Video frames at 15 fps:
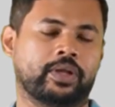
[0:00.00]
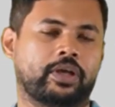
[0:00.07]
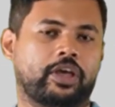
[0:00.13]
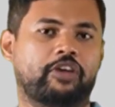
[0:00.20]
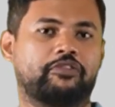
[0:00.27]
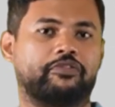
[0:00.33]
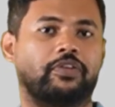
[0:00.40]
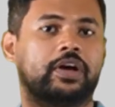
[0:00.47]

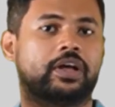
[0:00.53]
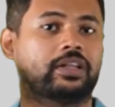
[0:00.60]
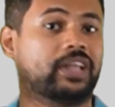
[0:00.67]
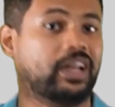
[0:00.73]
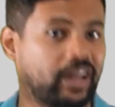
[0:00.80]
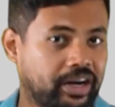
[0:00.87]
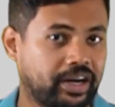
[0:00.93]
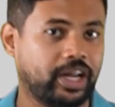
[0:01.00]
If the
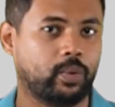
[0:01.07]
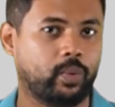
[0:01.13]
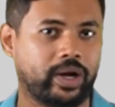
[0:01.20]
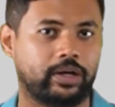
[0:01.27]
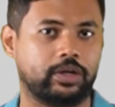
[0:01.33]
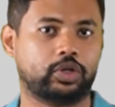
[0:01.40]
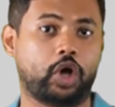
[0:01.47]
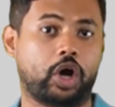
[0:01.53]
learning
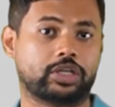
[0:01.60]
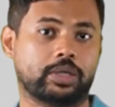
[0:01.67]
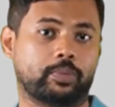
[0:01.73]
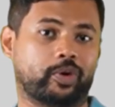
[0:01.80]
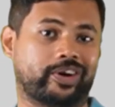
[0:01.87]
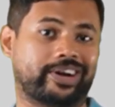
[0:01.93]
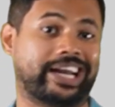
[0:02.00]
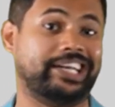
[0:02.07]
1 talks
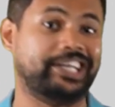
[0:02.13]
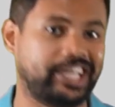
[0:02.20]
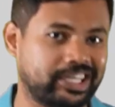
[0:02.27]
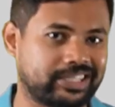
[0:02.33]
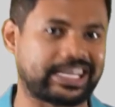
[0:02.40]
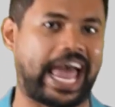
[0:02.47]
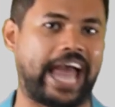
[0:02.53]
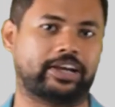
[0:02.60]
about
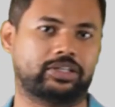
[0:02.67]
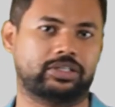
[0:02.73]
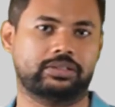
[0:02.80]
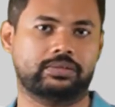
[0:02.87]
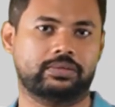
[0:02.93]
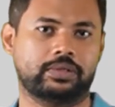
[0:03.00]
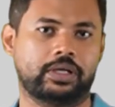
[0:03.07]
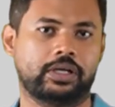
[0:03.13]
righteous
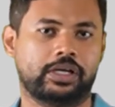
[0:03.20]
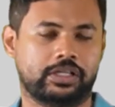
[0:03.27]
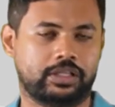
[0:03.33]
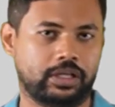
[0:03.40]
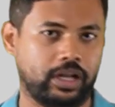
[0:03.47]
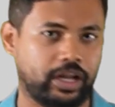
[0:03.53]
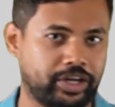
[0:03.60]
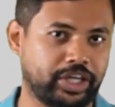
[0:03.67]
action,
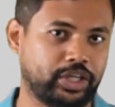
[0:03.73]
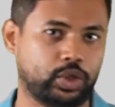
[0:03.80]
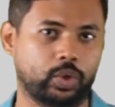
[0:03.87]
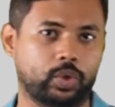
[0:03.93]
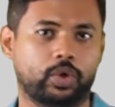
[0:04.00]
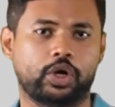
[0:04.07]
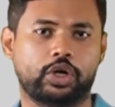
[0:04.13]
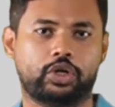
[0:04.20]
the learning
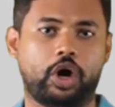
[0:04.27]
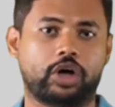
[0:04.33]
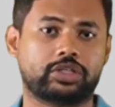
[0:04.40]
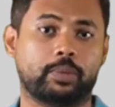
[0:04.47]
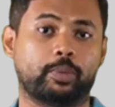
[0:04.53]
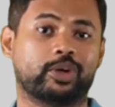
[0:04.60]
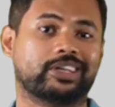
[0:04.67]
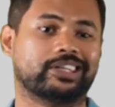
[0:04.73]
2 talks
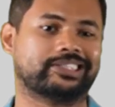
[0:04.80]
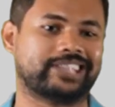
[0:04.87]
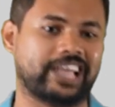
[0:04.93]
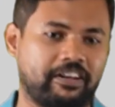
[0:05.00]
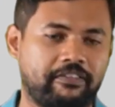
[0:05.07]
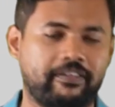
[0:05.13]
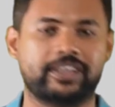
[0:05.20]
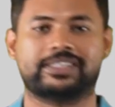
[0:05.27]
about
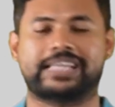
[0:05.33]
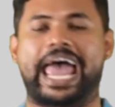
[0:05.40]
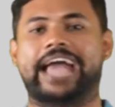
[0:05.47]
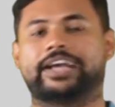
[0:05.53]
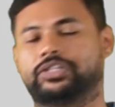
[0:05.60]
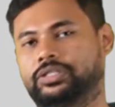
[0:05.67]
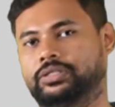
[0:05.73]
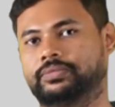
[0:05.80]
selfless
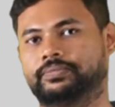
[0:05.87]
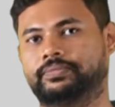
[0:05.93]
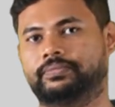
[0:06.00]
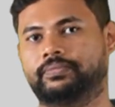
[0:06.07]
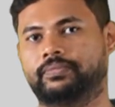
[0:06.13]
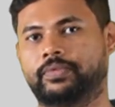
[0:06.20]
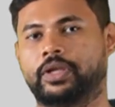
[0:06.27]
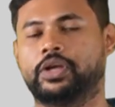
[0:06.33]
action.